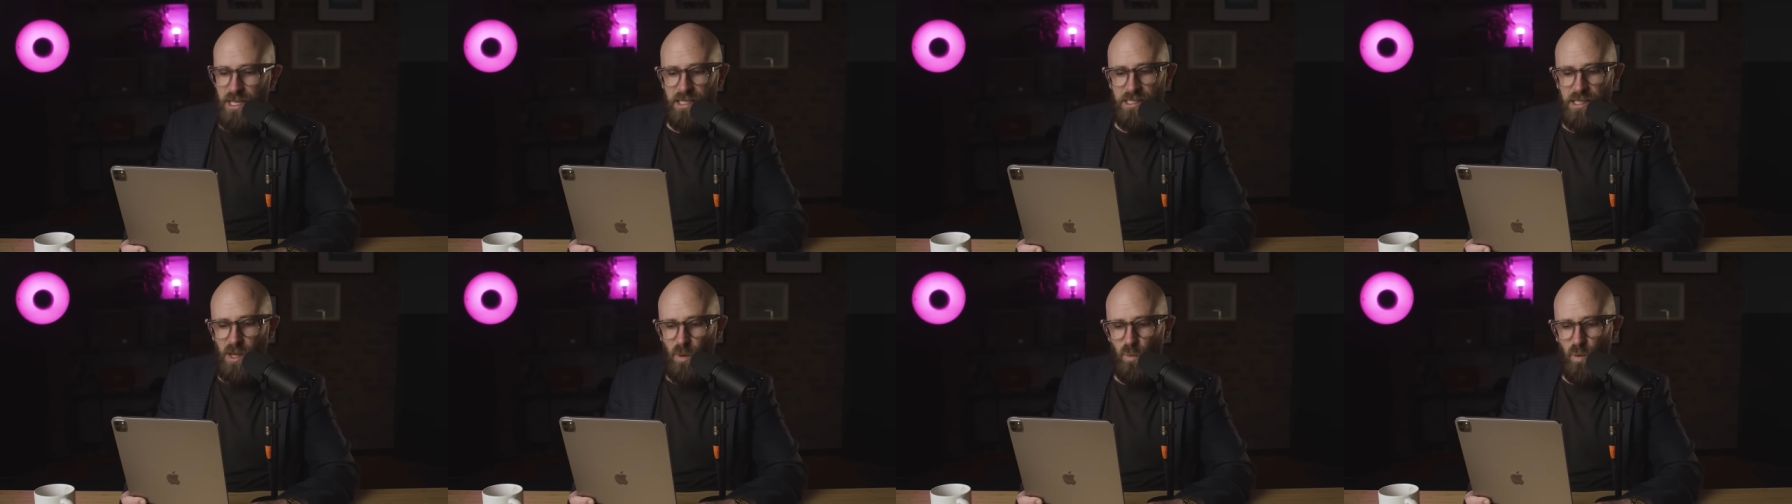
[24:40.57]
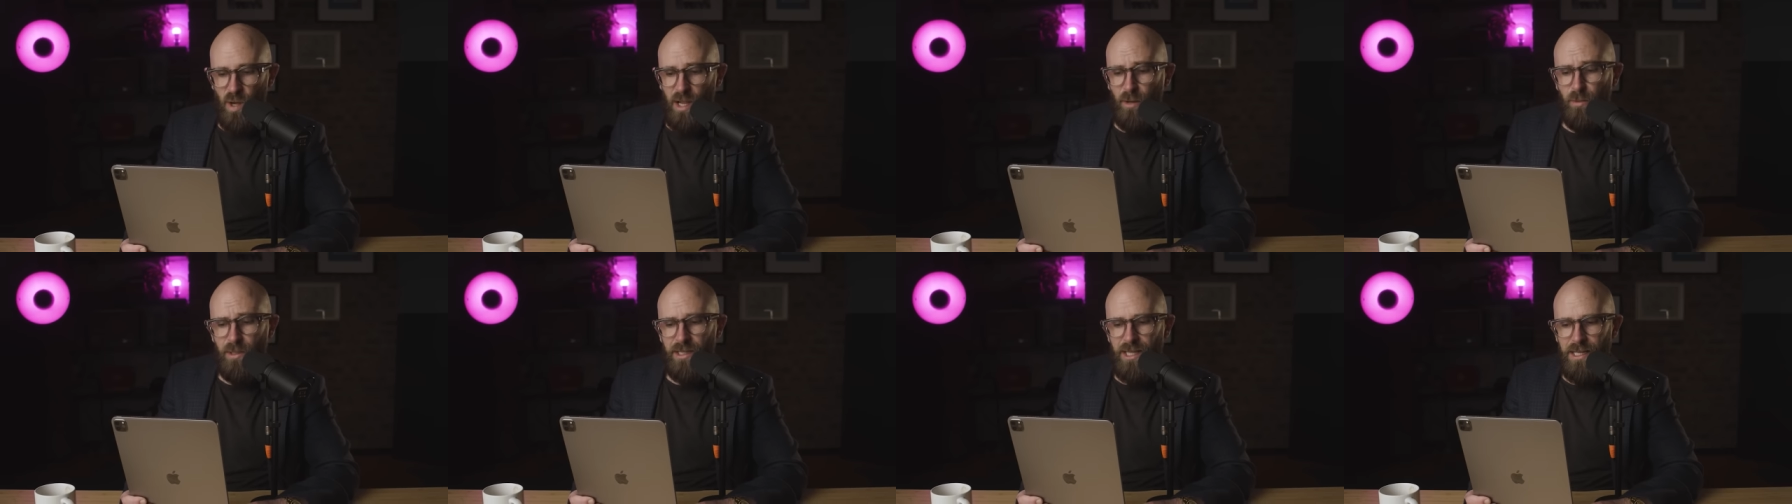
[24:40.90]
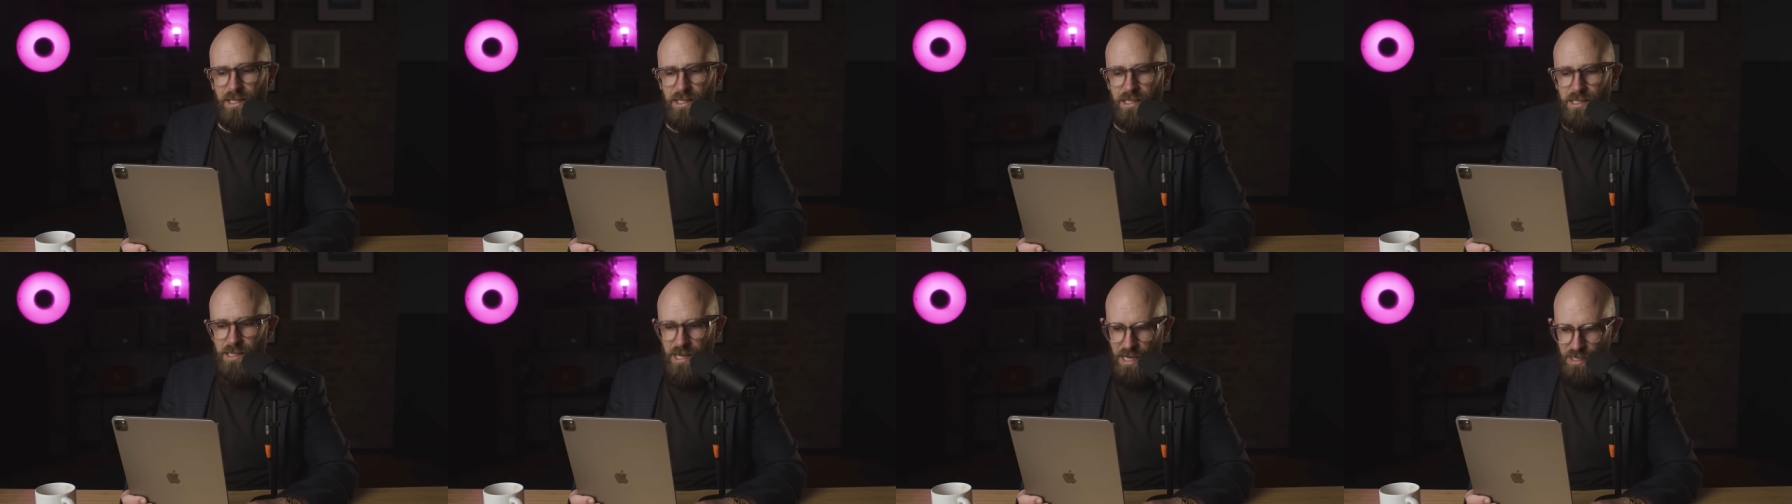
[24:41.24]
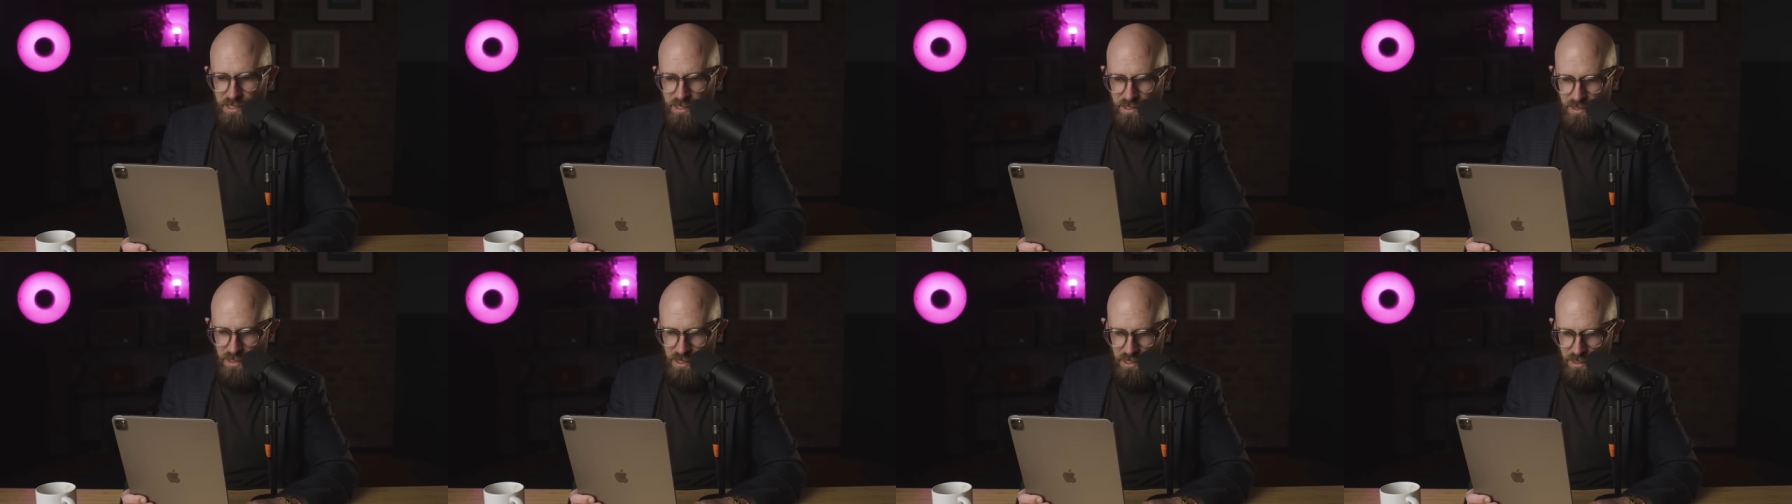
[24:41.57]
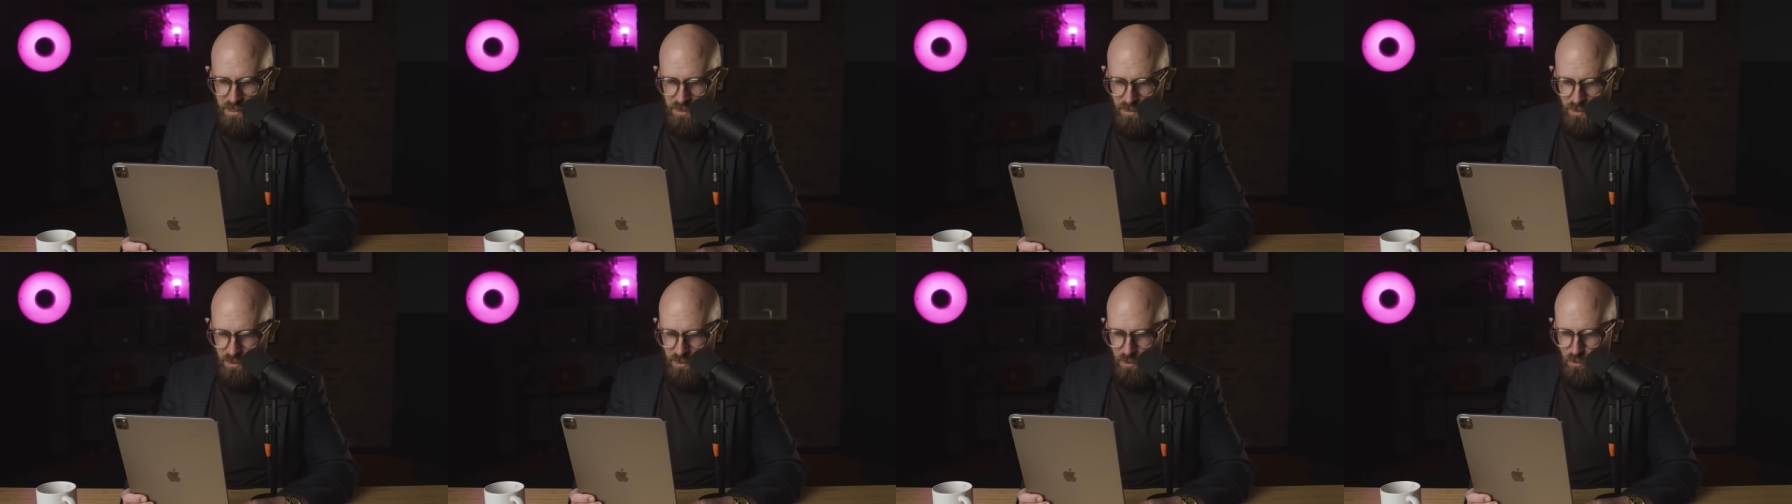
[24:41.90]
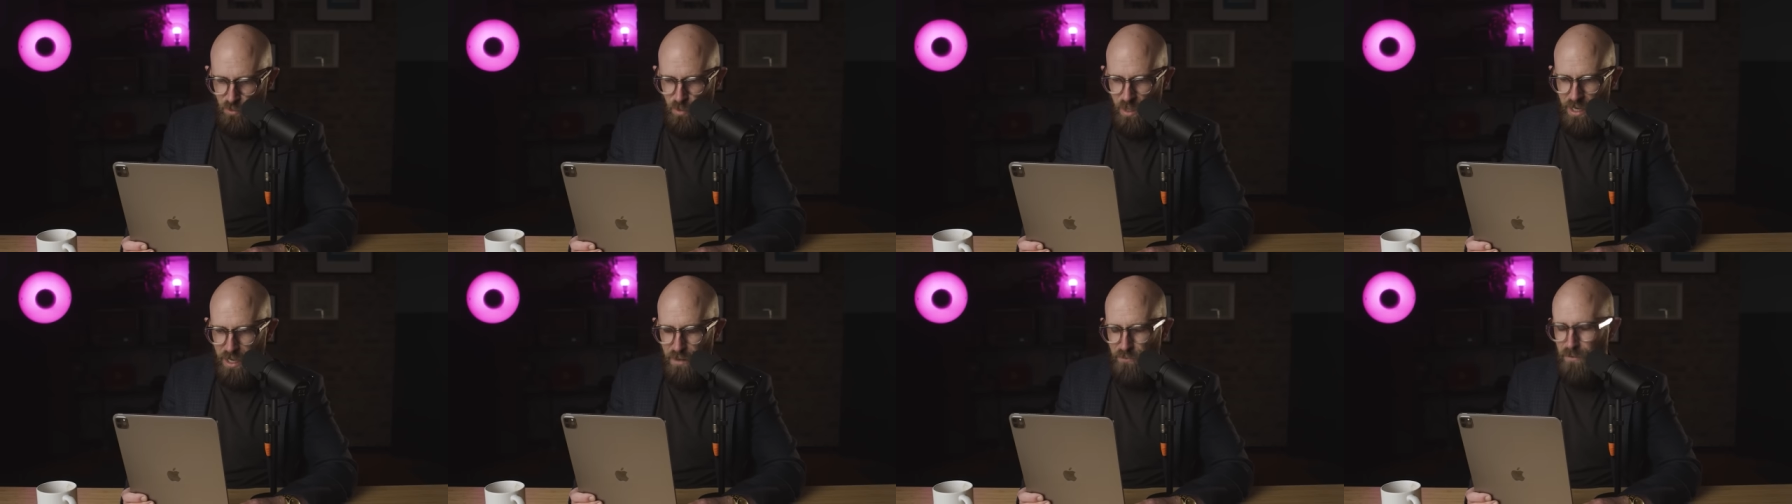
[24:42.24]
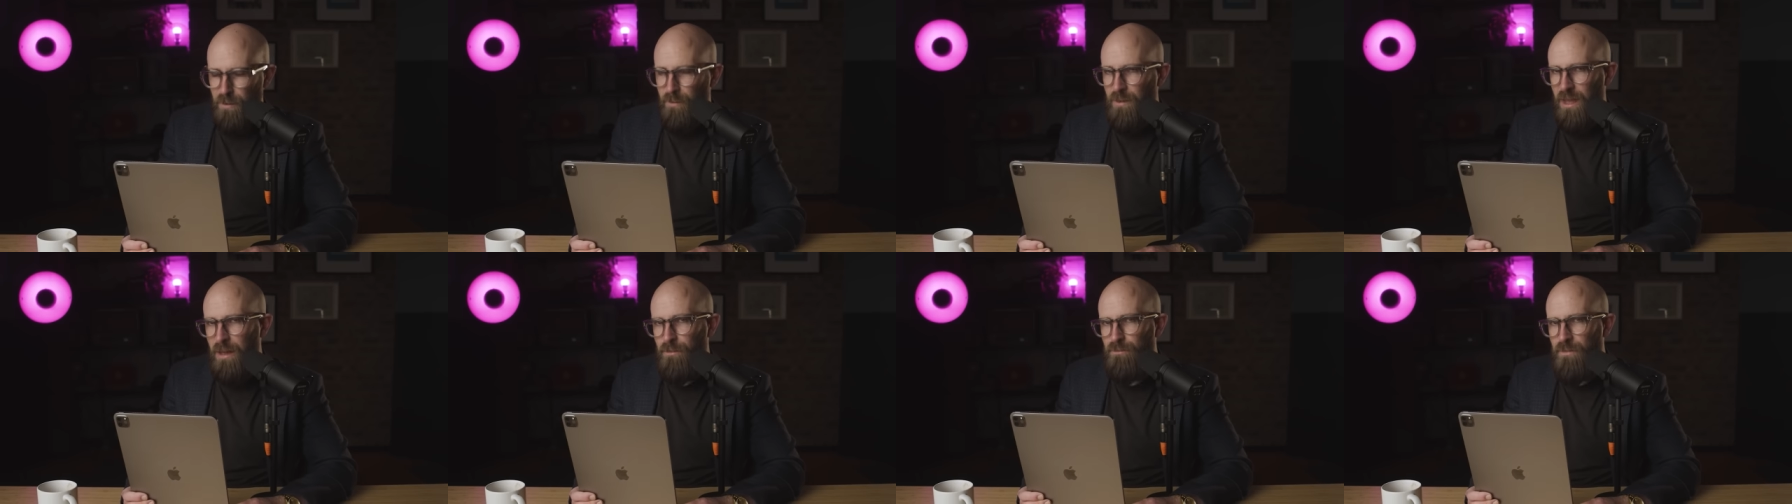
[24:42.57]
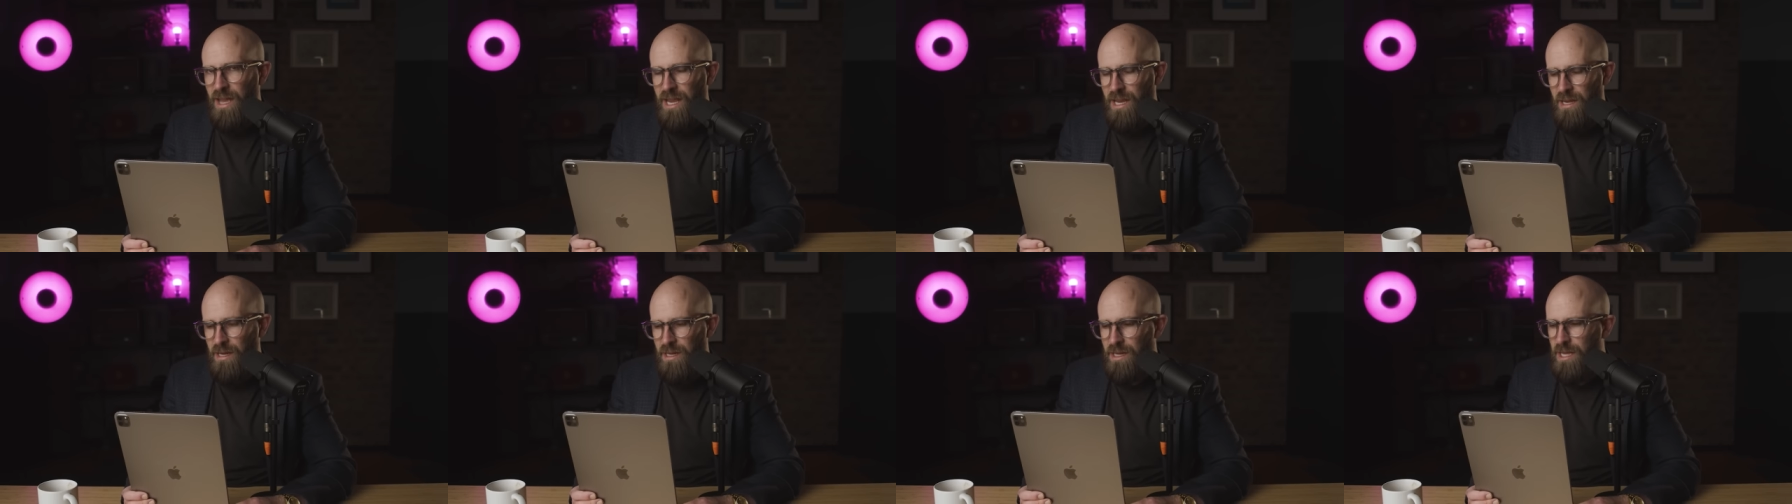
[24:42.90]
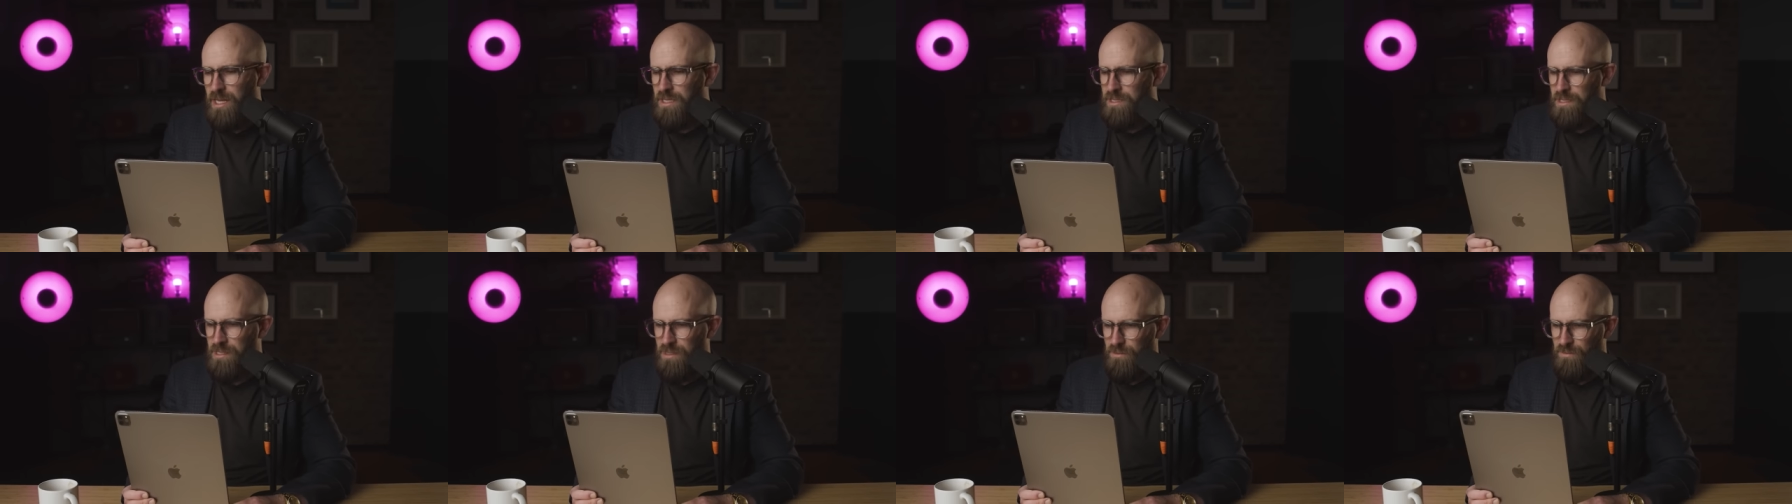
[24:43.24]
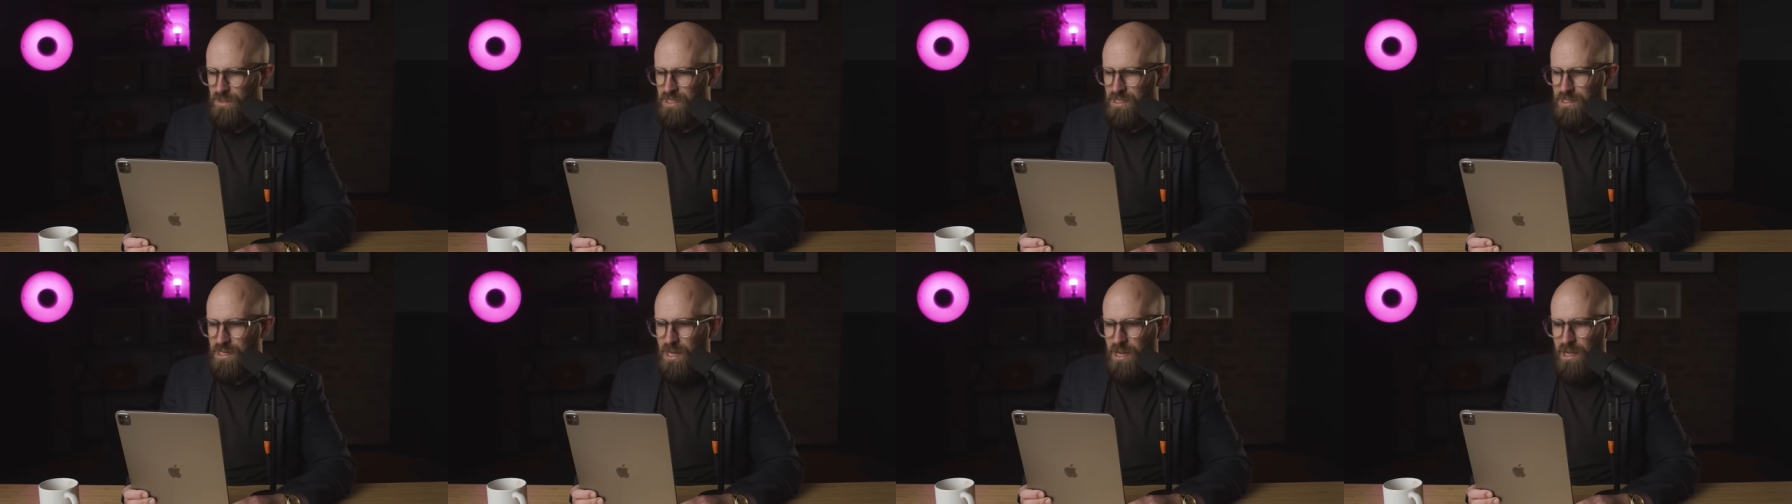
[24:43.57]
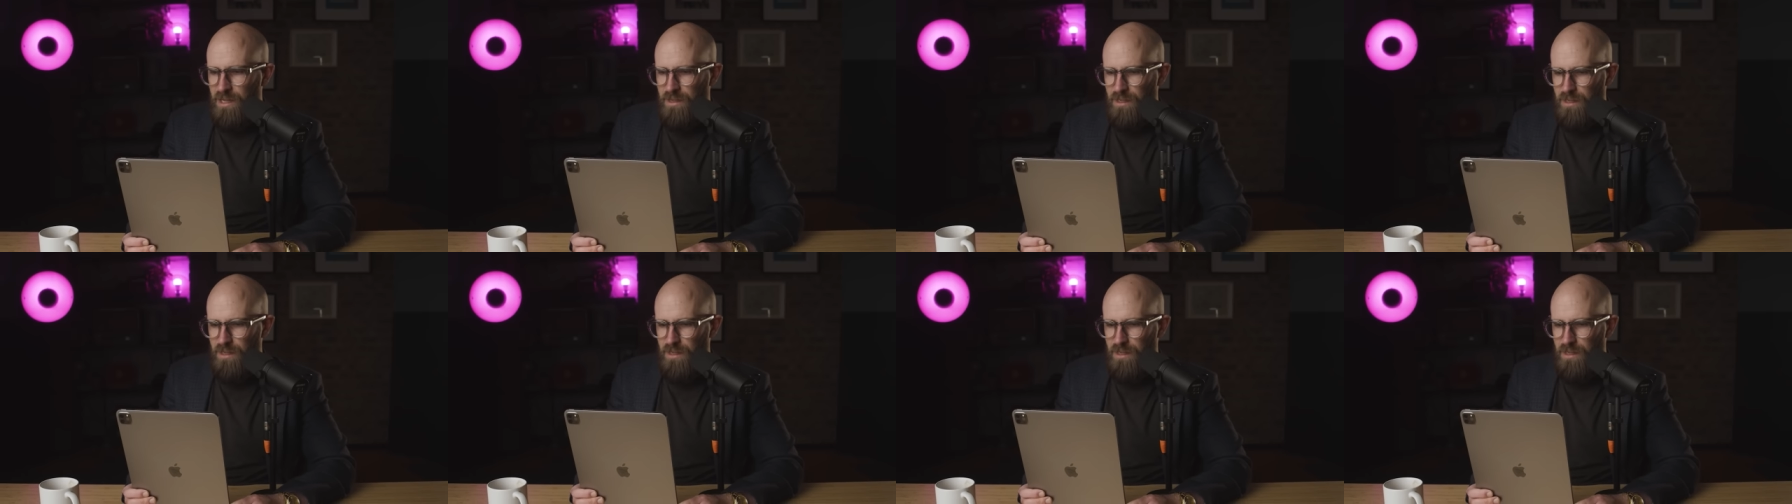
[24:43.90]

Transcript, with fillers: So why would they stash their cure away from their main customers,